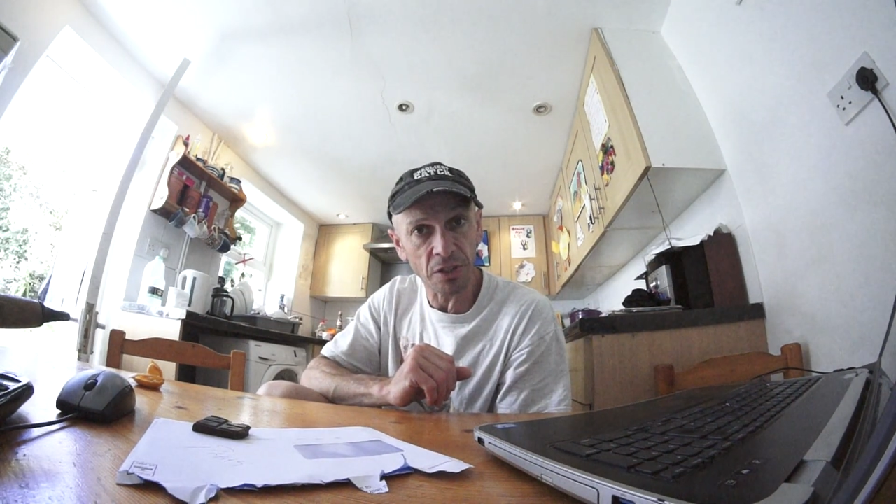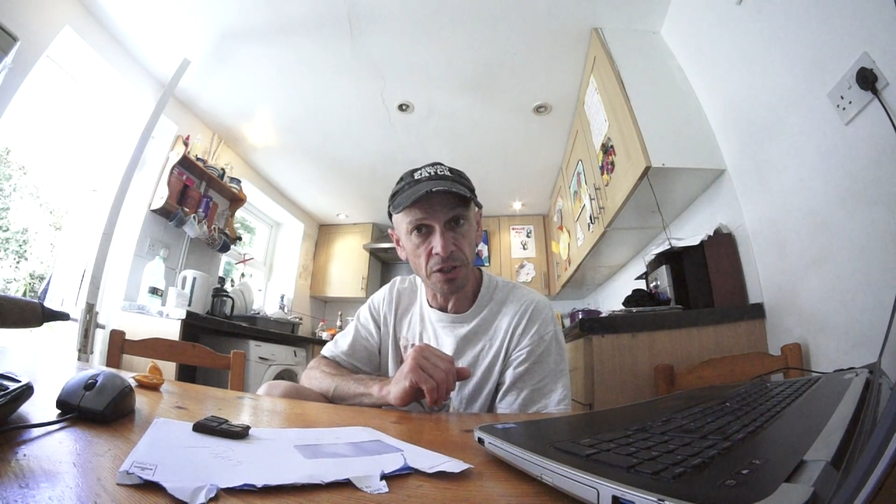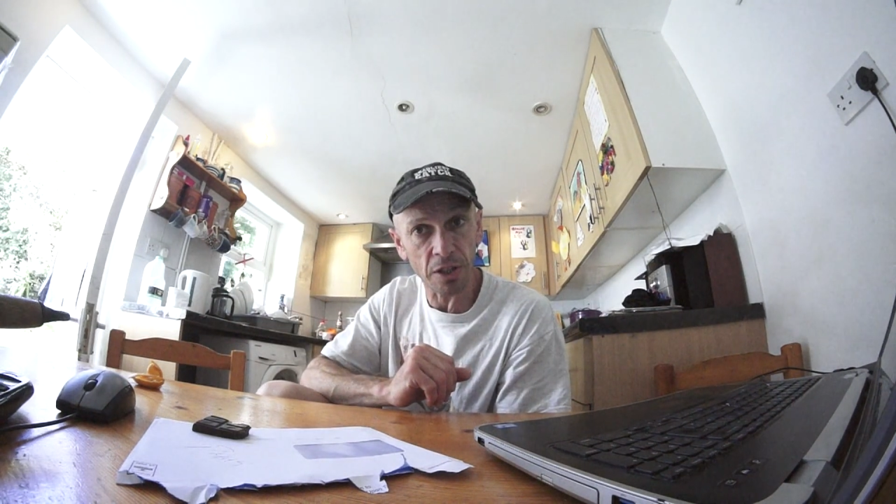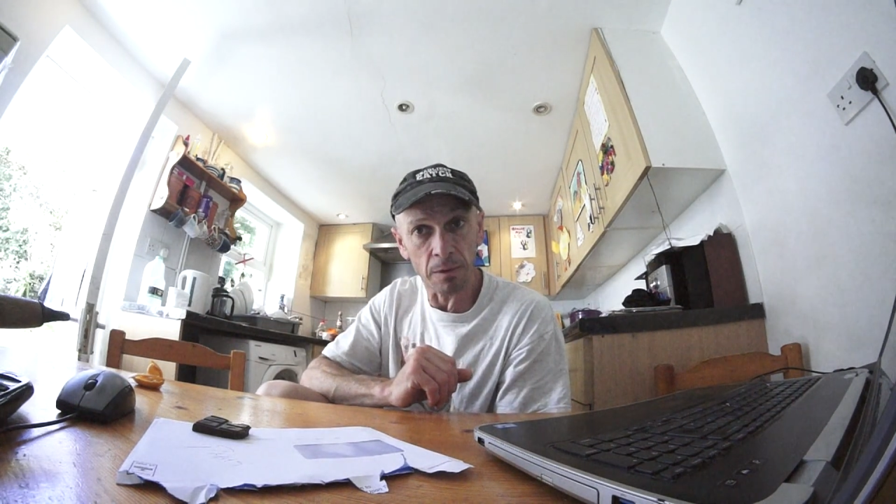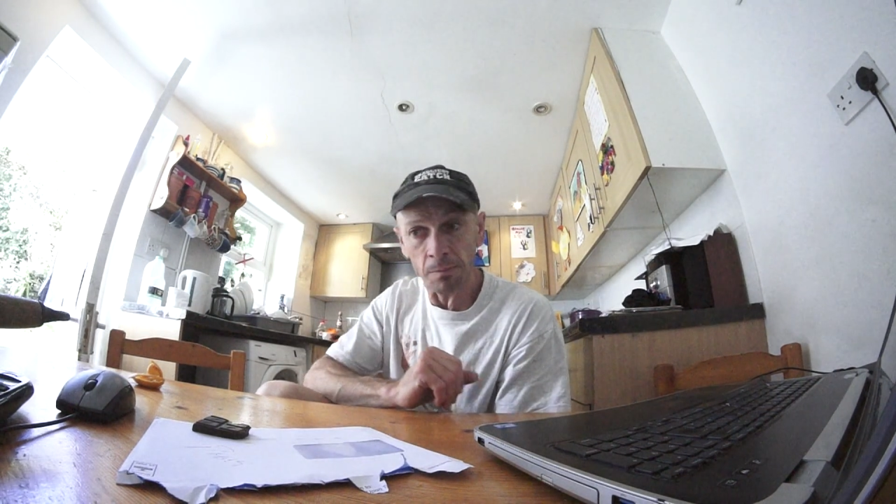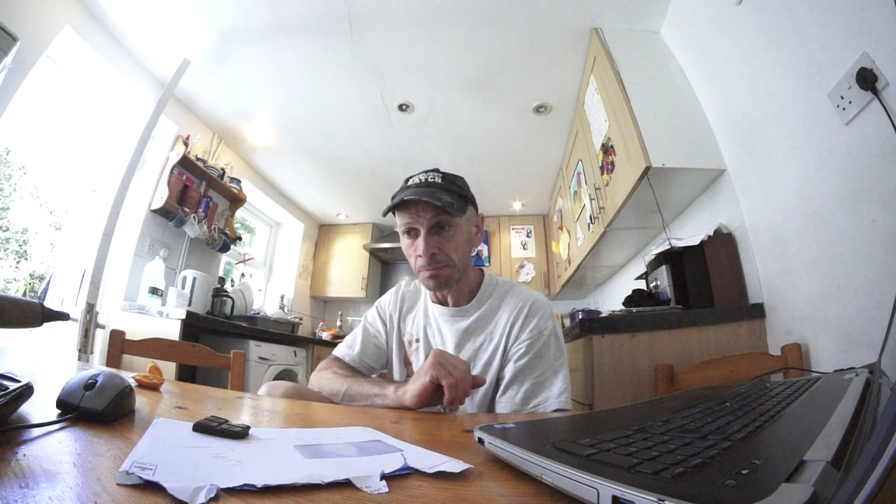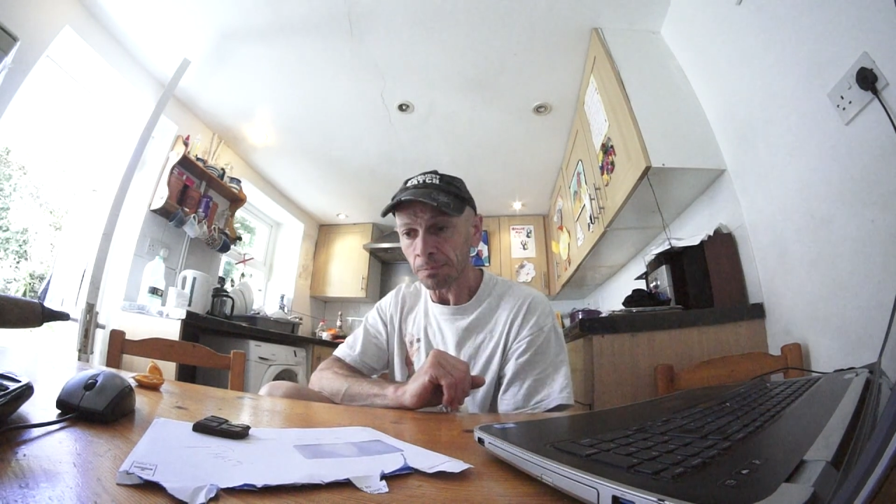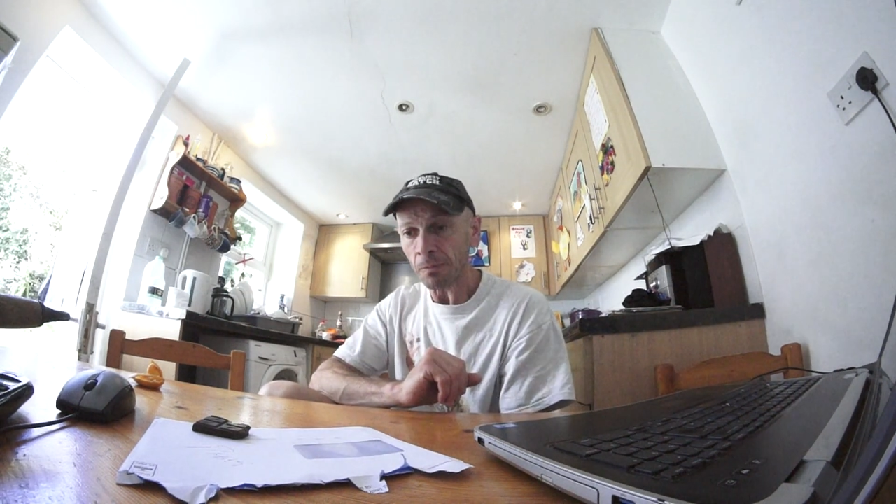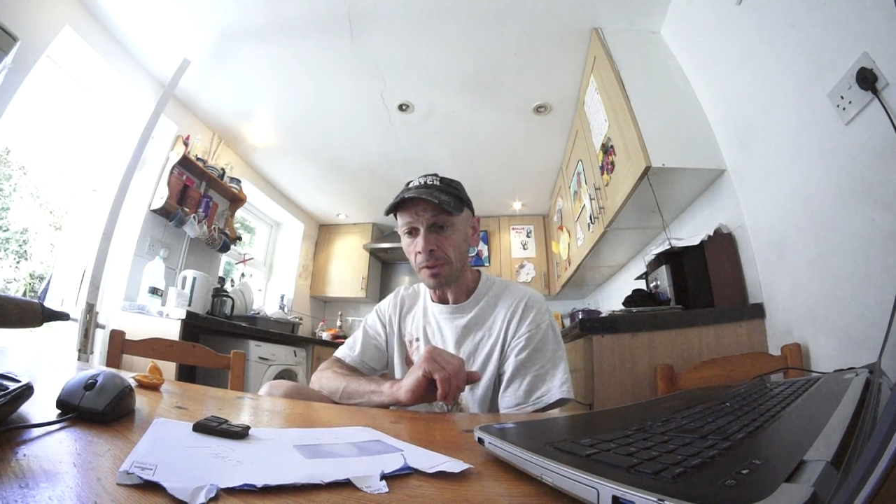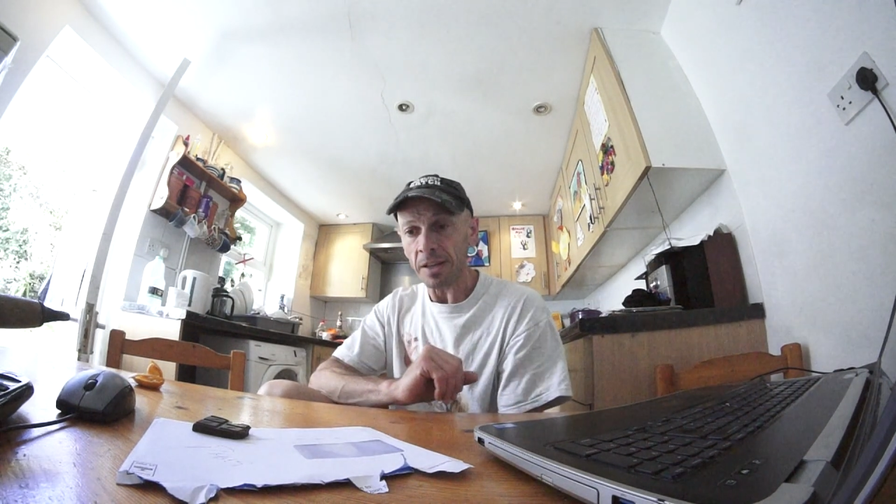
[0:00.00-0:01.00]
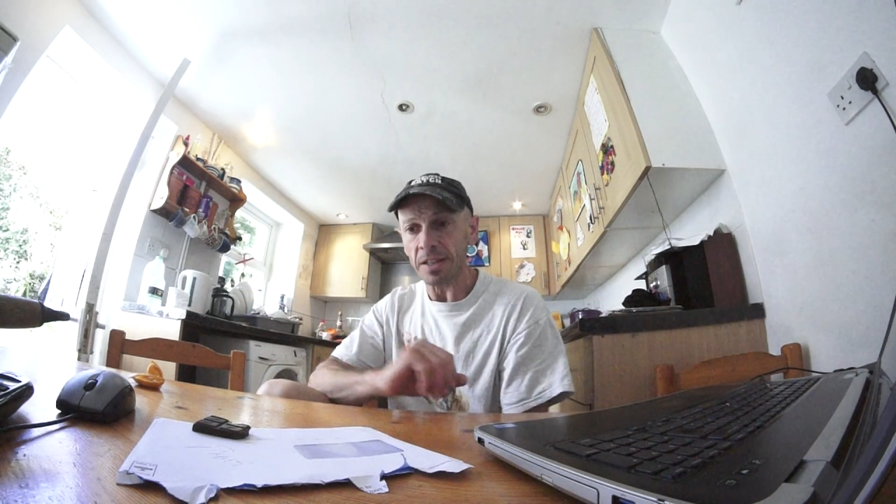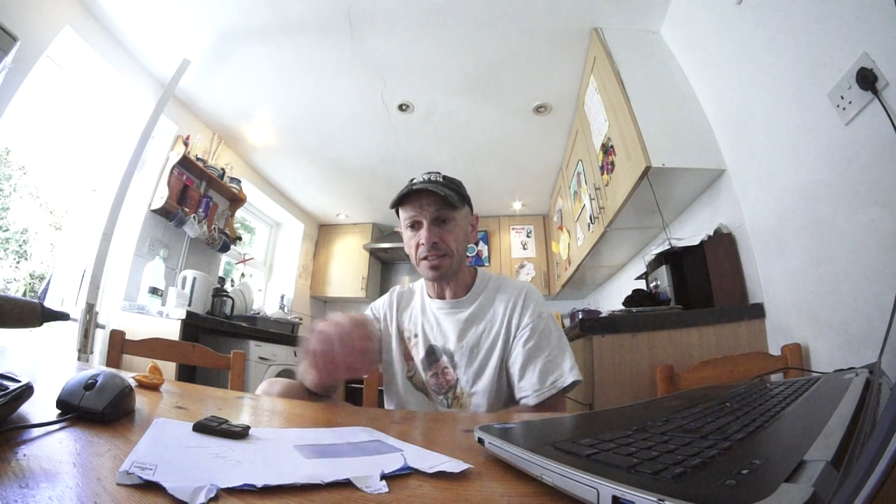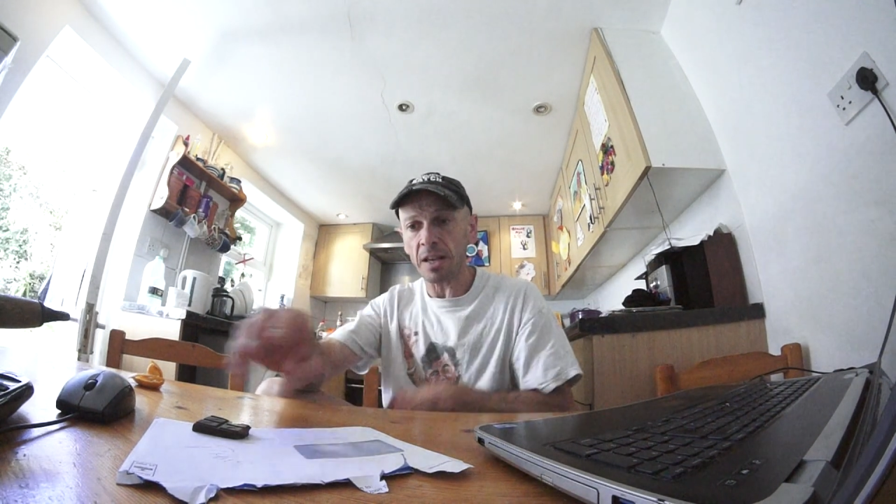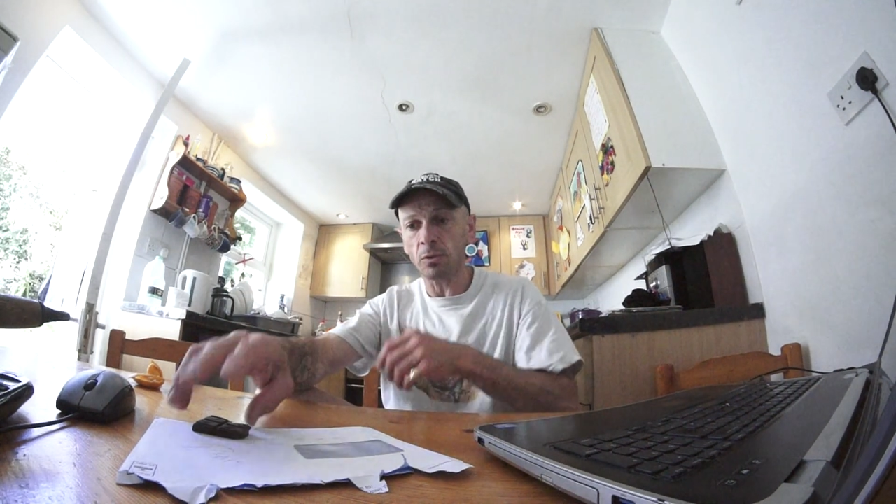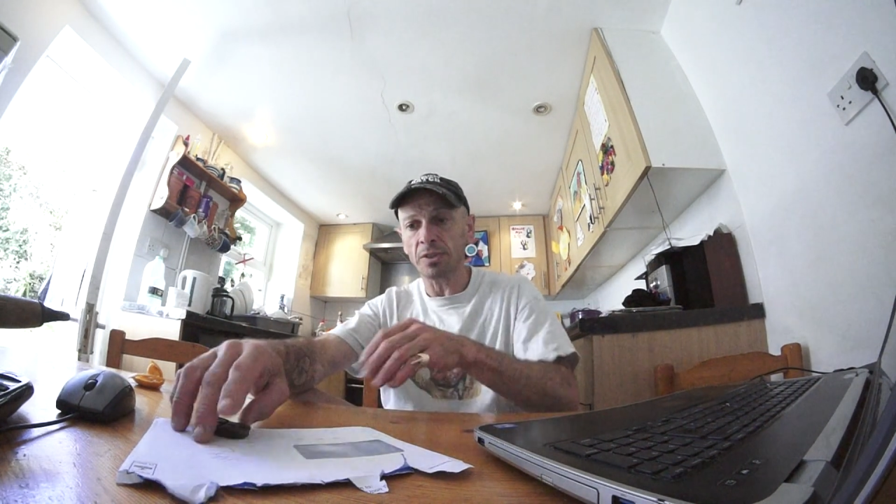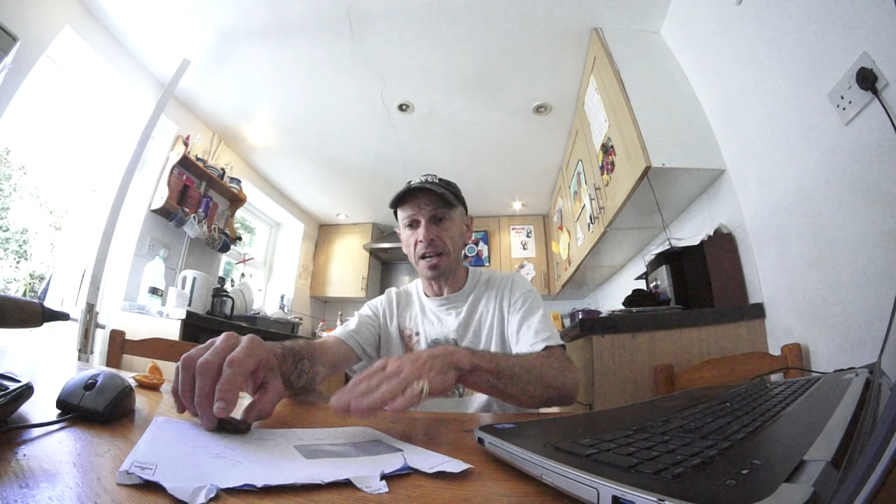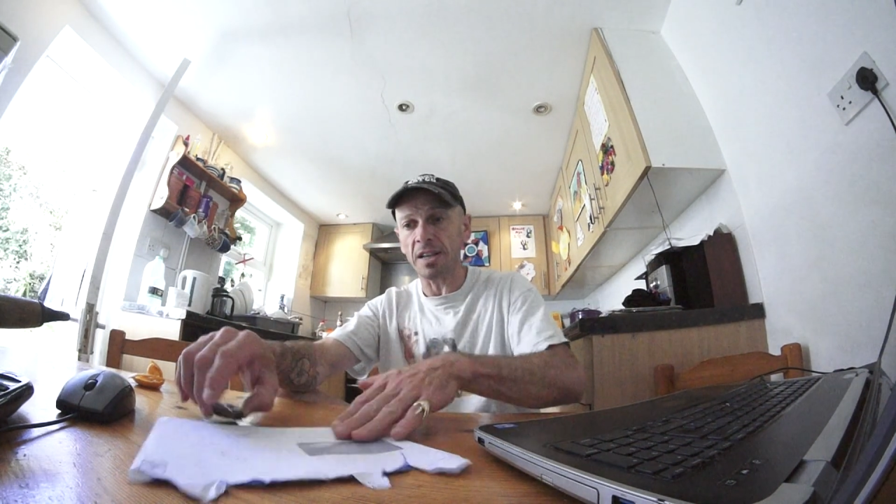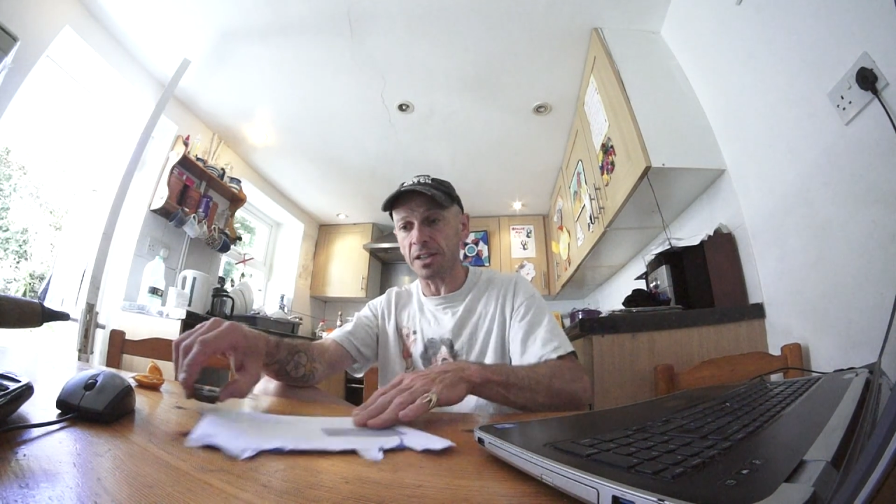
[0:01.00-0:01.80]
to do is they will take a